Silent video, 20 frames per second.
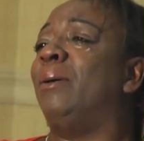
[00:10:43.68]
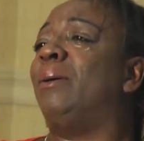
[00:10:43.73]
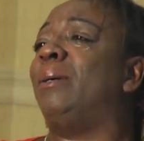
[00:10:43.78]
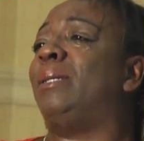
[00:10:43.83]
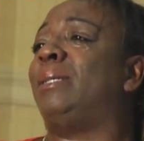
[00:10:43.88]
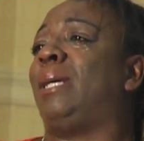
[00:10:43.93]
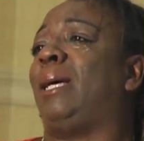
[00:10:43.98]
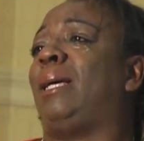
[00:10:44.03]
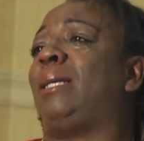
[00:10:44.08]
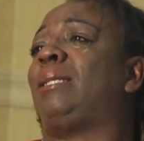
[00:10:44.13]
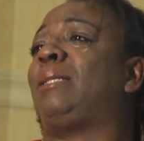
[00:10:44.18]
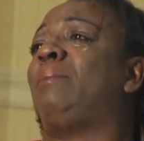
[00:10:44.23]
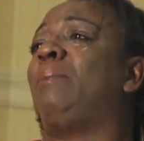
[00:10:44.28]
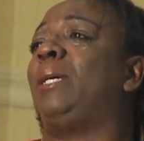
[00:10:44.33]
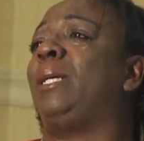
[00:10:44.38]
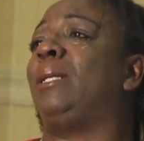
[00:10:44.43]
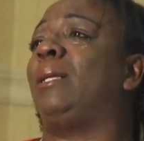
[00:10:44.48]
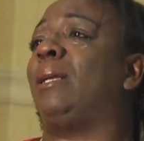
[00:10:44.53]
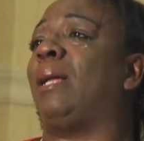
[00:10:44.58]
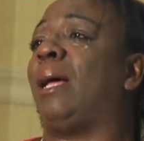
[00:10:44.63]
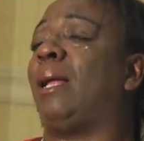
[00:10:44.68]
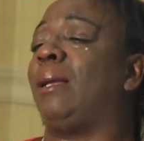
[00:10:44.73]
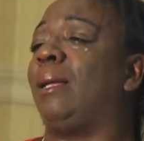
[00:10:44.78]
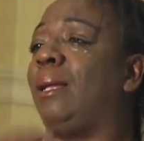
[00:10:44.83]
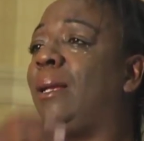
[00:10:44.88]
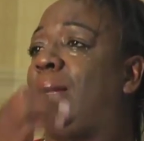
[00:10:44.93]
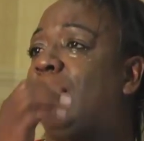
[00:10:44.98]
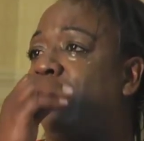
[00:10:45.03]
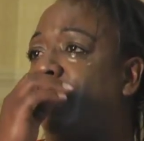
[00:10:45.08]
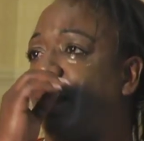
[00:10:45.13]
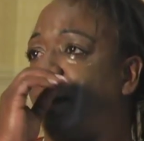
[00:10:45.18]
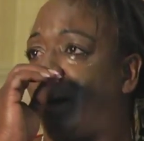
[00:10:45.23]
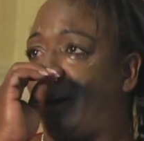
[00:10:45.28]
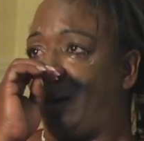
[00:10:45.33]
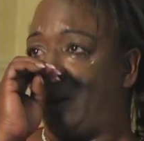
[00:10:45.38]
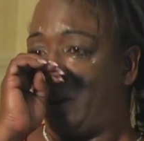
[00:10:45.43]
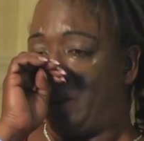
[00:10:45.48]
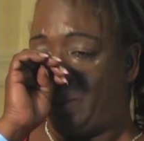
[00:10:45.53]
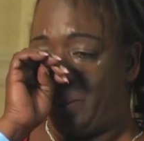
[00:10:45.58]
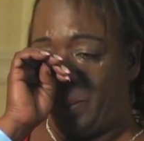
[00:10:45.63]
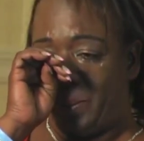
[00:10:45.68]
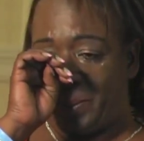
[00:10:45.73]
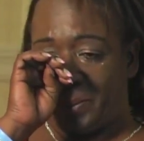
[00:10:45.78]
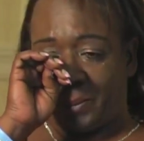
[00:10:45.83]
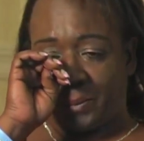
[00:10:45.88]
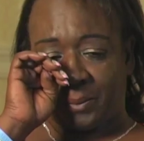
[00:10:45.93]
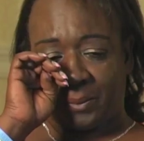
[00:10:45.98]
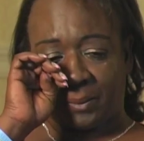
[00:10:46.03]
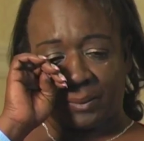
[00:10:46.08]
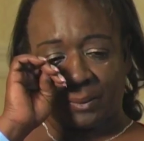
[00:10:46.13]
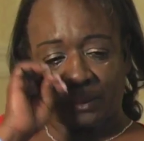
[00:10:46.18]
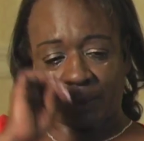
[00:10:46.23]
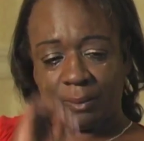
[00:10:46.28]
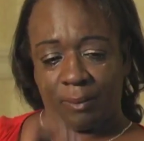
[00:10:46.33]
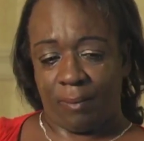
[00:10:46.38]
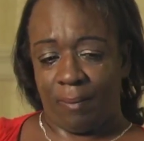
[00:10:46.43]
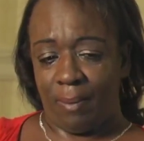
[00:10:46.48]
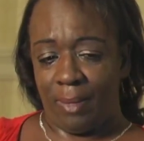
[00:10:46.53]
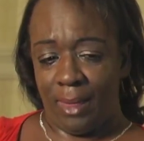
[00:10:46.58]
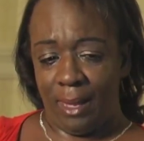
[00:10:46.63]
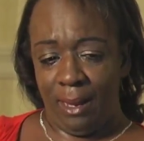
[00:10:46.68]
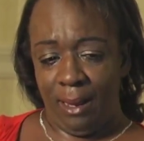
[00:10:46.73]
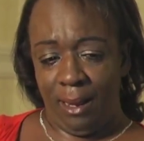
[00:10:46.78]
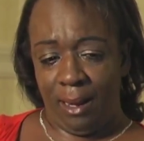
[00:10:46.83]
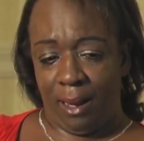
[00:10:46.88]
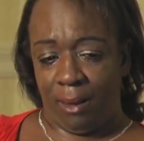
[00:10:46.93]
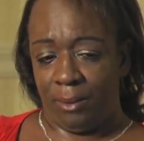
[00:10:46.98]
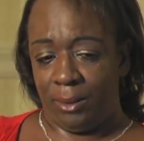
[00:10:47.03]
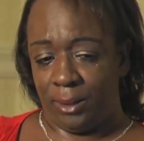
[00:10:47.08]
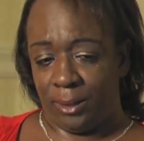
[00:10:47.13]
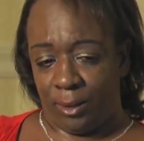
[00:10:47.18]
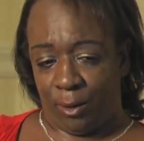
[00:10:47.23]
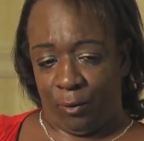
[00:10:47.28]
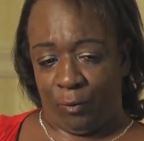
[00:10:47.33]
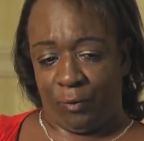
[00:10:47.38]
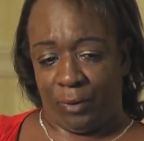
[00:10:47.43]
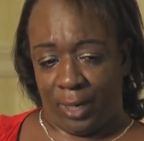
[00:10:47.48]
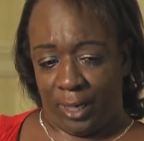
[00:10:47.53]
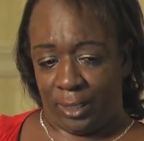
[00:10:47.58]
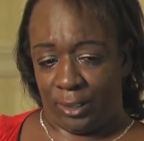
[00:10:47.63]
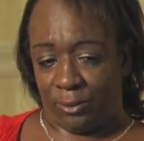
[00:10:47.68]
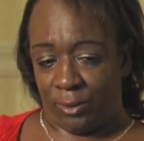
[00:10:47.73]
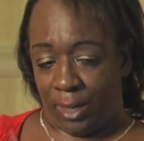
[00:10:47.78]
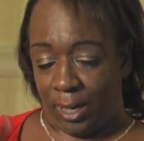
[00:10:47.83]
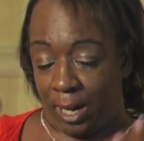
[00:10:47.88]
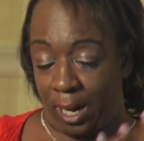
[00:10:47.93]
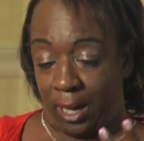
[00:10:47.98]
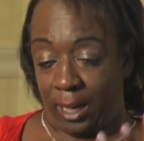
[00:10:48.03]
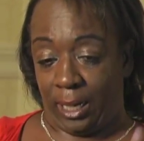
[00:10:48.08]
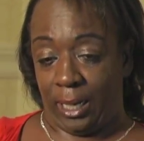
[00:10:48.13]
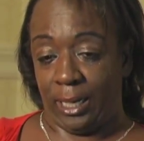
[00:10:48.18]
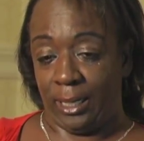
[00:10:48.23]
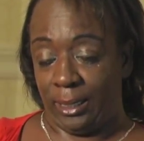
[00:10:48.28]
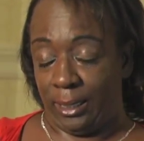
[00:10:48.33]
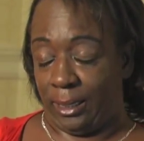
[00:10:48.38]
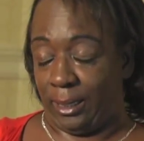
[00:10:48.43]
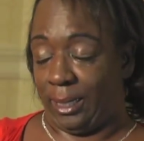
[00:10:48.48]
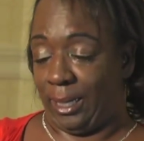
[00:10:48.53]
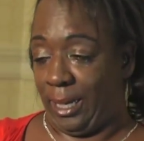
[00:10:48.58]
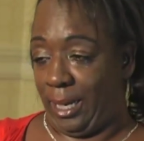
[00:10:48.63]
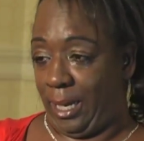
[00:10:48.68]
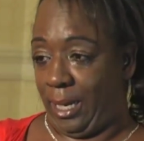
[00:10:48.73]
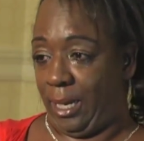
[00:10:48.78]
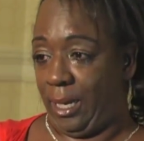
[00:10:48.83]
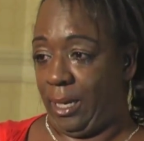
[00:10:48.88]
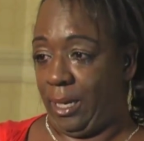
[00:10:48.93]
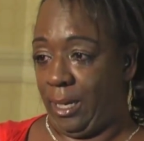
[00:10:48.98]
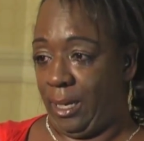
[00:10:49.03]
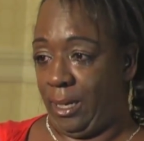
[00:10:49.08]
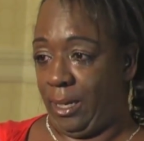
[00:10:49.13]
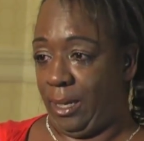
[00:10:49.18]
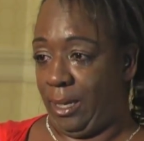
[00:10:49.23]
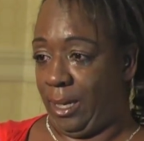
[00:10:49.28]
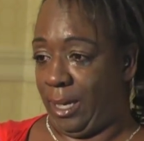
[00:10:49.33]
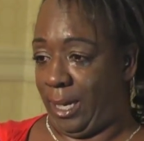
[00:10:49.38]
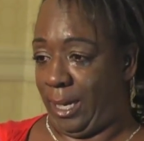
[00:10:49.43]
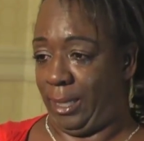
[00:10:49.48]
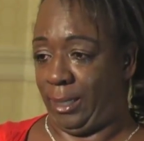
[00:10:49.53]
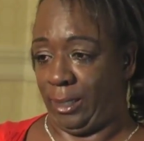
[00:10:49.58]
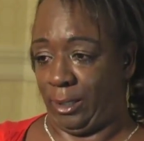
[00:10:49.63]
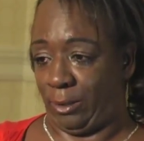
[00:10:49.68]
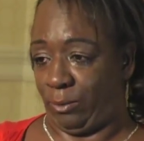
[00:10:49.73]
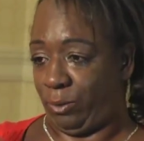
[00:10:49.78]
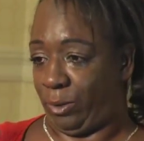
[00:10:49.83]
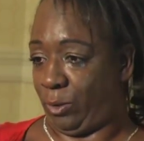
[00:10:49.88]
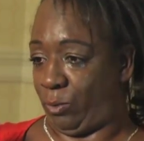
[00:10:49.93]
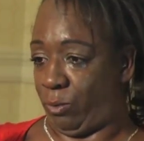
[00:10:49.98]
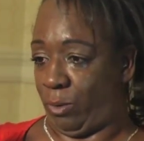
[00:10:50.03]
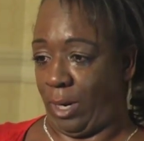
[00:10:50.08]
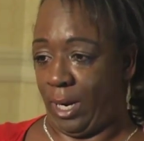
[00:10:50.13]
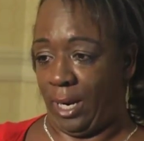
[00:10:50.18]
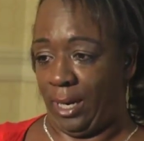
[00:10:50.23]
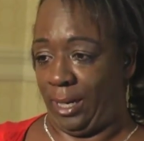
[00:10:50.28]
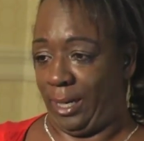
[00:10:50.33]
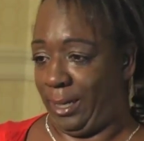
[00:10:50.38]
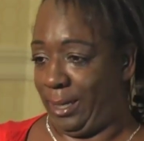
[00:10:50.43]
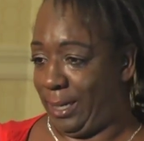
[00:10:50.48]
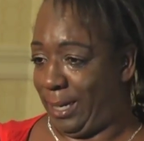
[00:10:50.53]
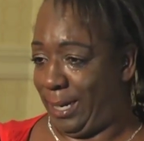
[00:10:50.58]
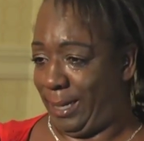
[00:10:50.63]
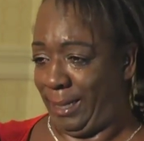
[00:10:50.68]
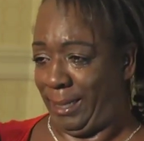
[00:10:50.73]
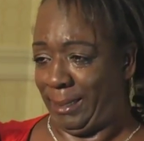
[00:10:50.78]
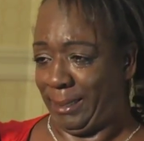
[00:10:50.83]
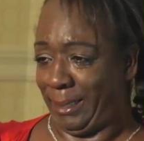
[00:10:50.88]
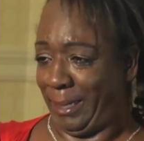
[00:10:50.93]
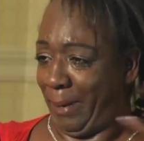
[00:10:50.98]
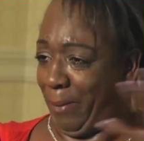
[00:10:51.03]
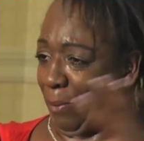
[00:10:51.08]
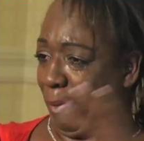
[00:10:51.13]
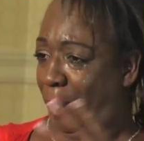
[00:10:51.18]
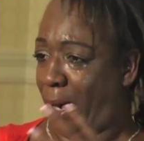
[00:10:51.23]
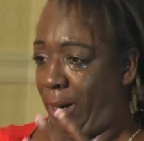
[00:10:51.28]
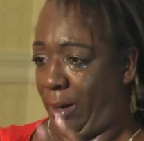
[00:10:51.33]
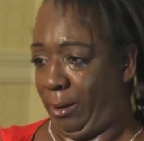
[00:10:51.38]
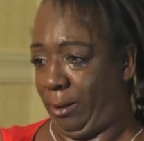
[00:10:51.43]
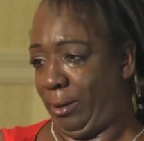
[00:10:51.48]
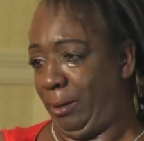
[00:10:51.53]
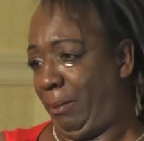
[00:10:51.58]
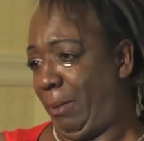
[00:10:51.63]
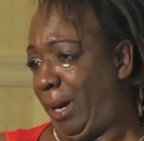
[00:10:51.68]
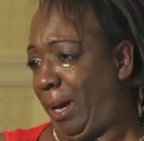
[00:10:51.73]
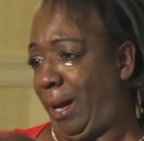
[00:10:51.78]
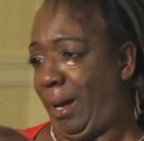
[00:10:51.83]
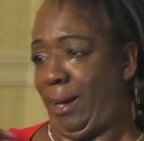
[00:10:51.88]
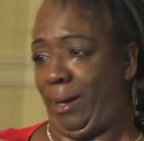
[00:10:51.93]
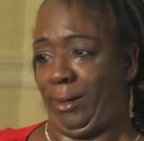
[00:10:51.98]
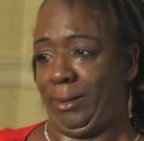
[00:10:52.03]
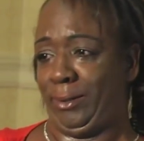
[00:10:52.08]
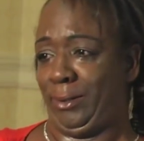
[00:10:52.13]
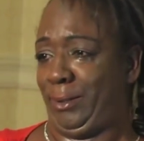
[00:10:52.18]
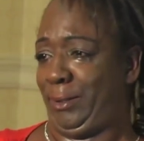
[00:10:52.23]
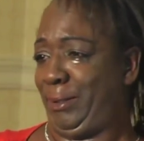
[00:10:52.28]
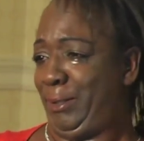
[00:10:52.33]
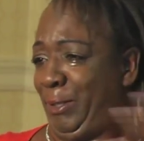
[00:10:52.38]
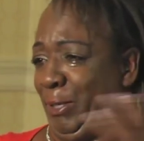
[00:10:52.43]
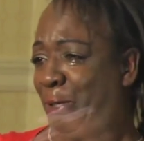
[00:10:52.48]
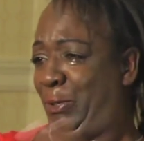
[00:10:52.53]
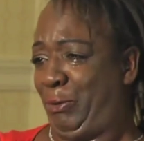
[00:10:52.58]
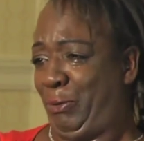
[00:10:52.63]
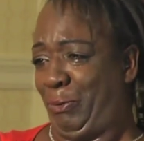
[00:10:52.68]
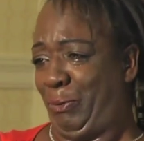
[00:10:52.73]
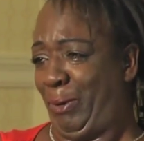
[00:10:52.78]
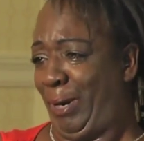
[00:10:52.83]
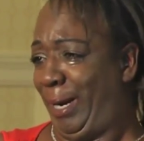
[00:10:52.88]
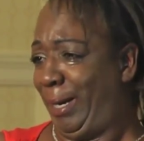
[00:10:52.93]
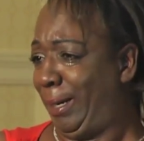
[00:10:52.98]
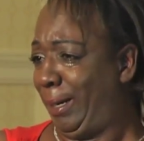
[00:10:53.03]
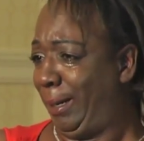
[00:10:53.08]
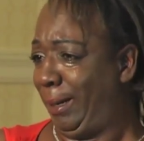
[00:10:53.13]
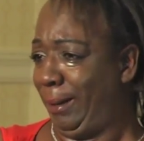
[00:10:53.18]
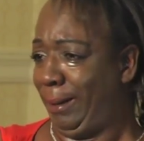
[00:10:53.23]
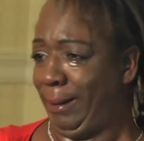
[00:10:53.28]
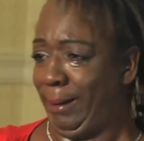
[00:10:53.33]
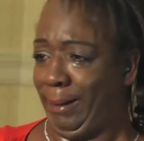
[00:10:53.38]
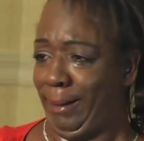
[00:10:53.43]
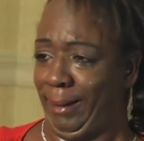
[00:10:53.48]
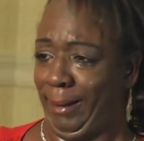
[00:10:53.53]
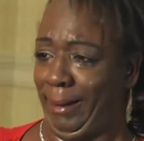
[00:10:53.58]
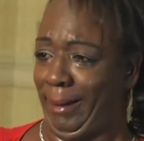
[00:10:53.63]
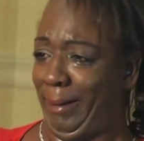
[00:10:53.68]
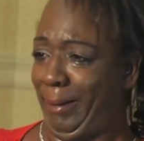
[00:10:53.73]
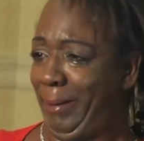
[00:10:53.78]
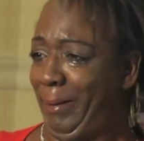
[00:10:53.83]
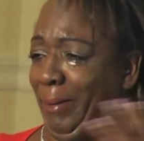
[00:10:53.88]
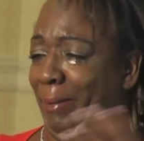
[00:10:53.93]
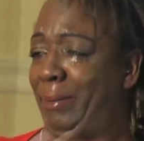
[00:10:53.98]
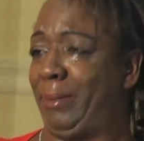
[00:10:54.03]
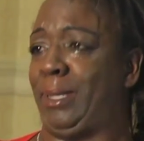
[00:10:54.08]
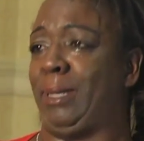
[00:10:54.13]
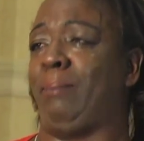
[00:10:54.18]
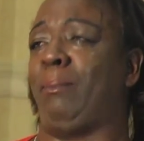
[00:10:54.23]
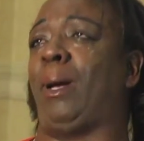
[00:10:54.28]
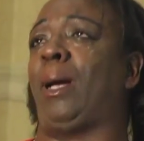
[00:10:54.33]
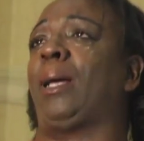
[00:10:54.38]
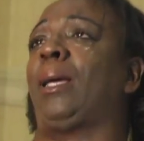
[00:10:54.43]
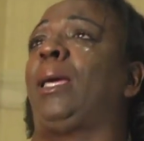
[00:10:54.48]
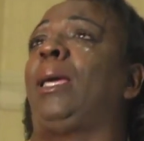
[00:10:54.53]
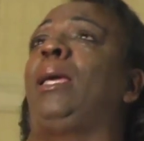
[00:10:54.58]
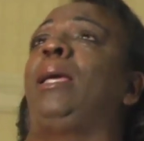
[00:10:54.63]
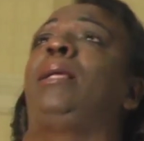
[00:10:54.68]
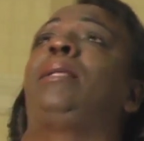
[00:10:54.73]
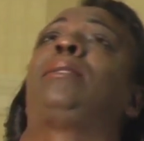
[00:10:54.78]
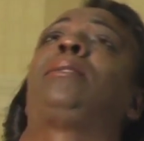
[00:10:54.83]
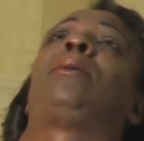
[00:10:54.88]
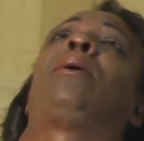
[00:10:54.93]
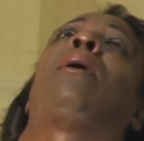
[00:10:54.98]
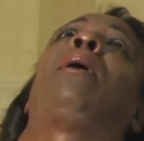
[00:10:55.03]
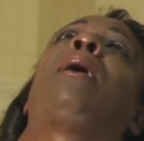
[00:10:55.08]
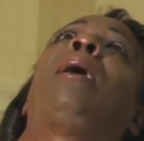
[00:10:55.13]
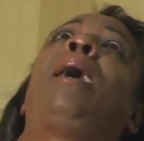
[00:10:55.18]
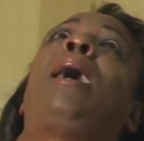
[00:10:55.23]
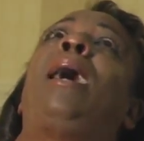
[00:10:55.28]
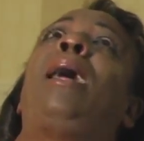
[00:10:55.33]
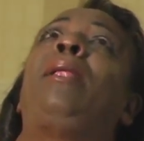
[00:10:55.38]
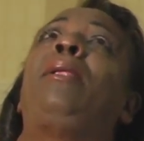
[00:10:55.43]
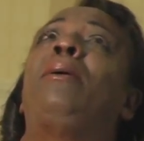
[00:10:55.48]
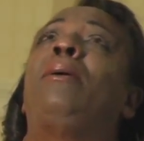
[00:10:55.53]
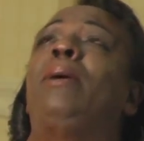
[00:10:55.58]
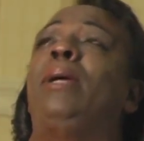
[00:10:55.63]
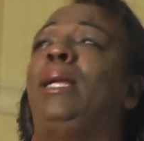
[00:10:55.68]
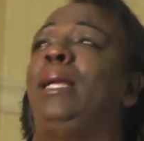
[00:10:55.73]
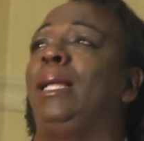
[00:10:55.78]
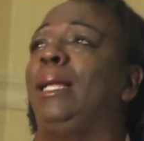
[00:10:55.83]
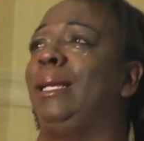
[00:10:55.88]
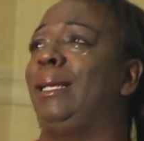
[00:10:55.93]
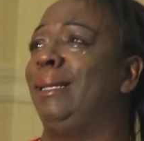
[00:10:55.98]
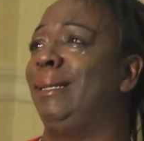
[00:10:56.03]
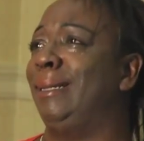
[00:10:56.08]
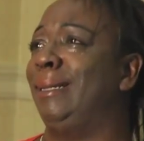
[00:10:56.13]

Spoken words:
was asking me did I need any help. And I was so frustrated I couldn't think. I just was running. I just kept running through my house, just running. Then my kids started hollering and